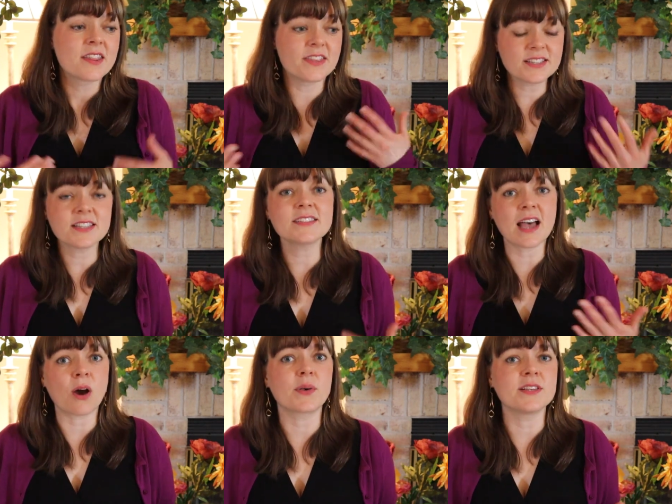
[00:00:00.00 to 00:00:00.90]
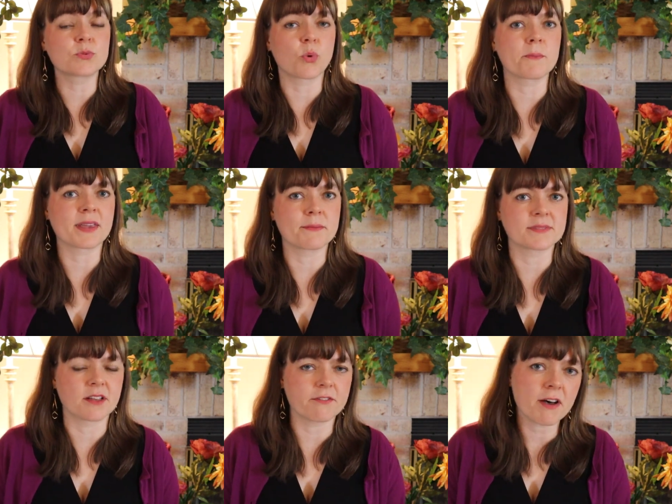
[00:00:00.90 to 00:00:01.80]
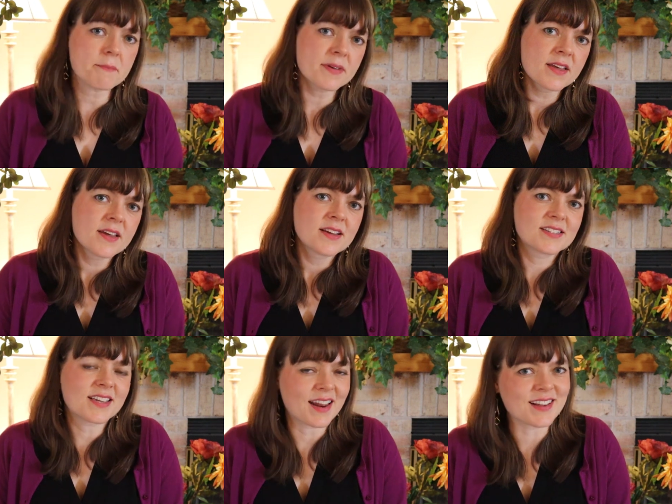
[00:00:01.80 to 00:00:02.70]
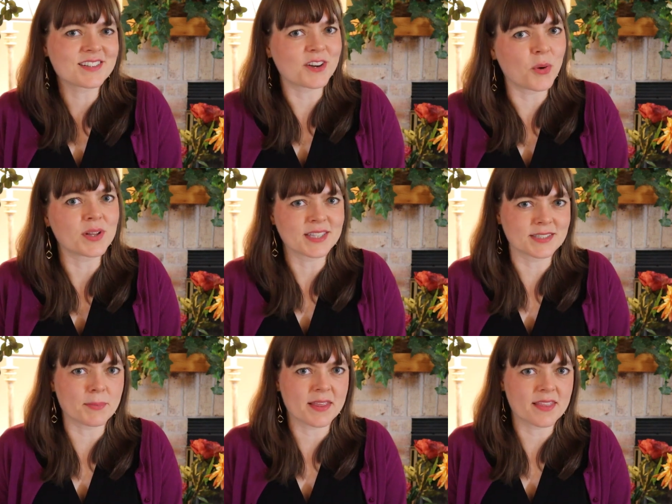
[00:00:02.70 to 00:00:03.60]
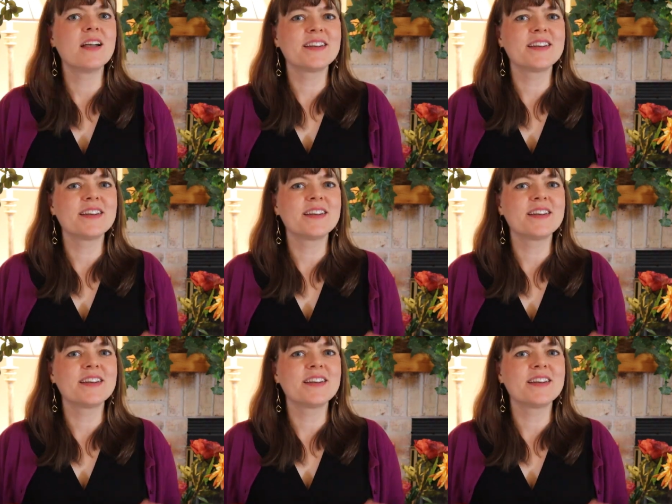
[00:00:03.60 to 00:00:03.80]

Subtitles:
This is how he's warming himself up to getting to know Elizabeth.